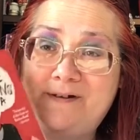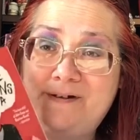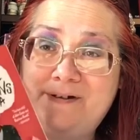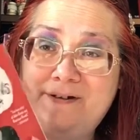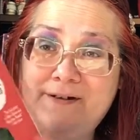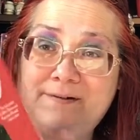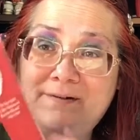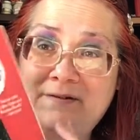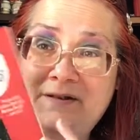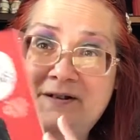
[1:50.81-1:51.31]

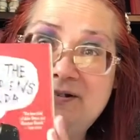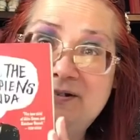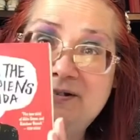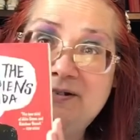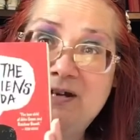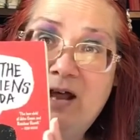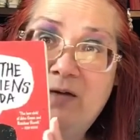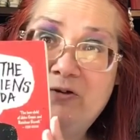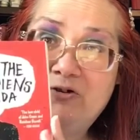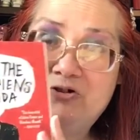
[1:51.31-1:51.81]
So this is
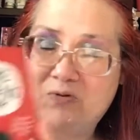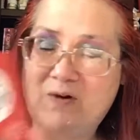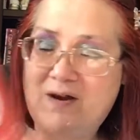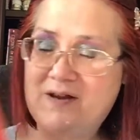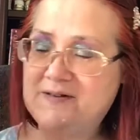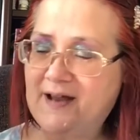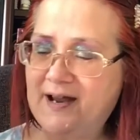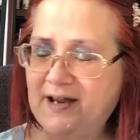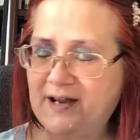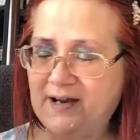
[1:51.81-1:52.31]
another
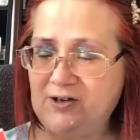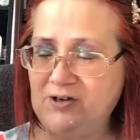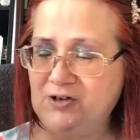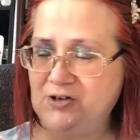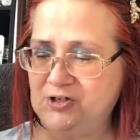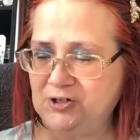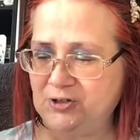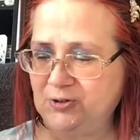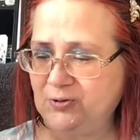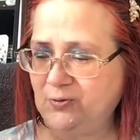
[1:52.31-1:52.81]
choice I can
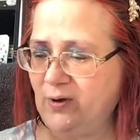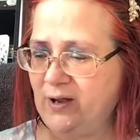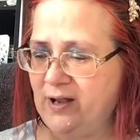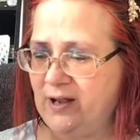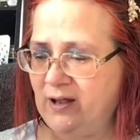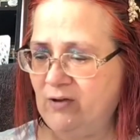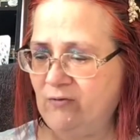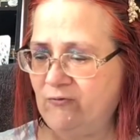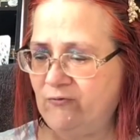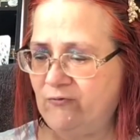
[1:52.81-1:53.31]
do
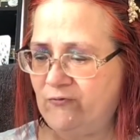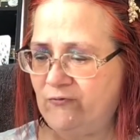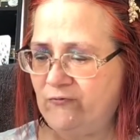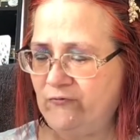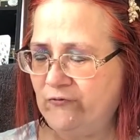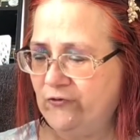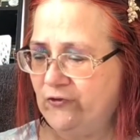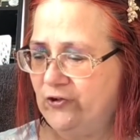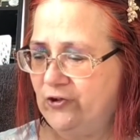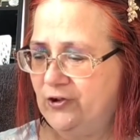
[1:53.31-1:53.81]
if
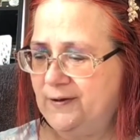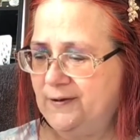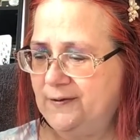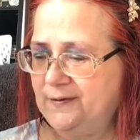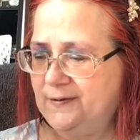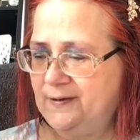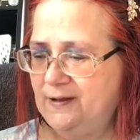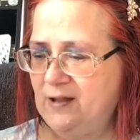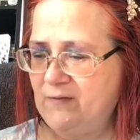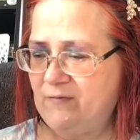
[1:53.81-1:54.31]

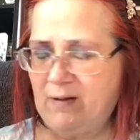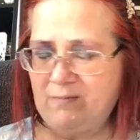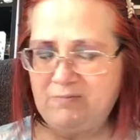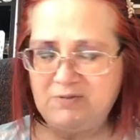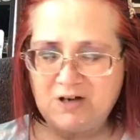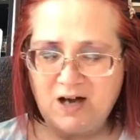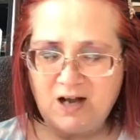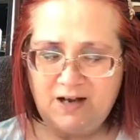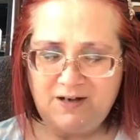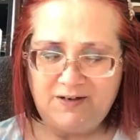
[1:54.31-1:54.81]
if I'm
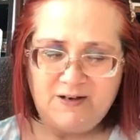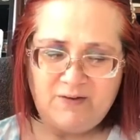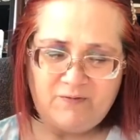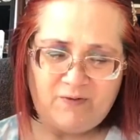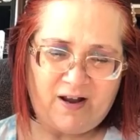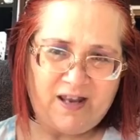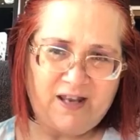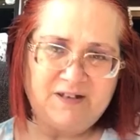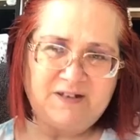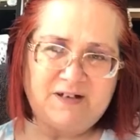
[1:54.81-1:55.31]
done, if
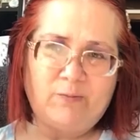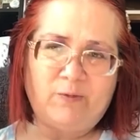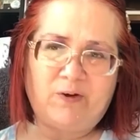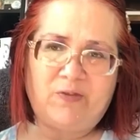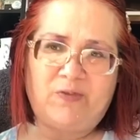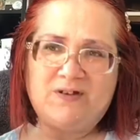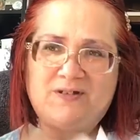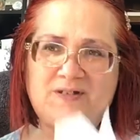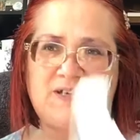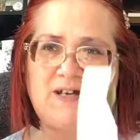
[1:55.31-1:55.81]
I get done
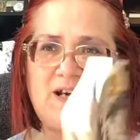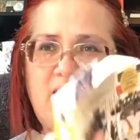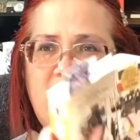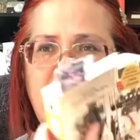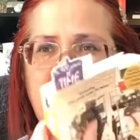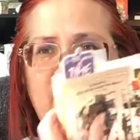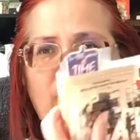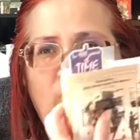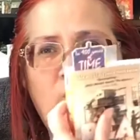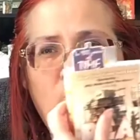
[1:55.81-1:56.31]
with this
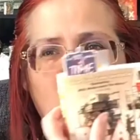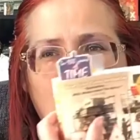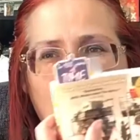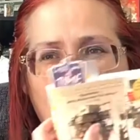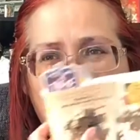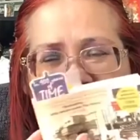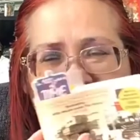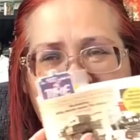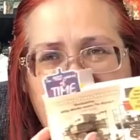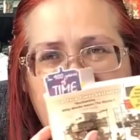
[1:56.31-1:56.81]
today or
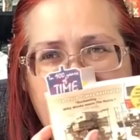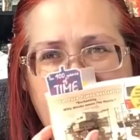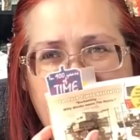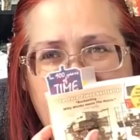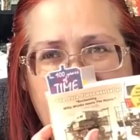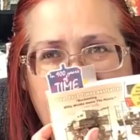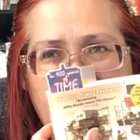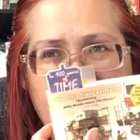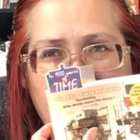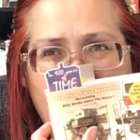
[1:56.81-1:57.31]
early
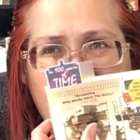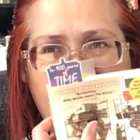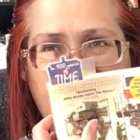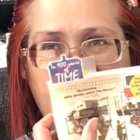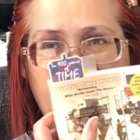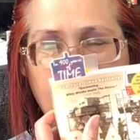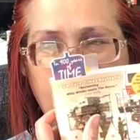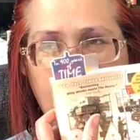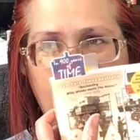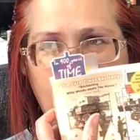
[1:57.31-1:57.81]
in the
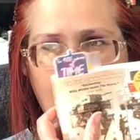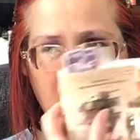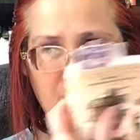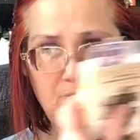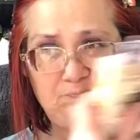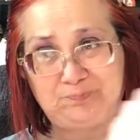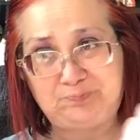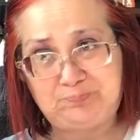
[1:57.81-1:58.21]
morning tomorrow.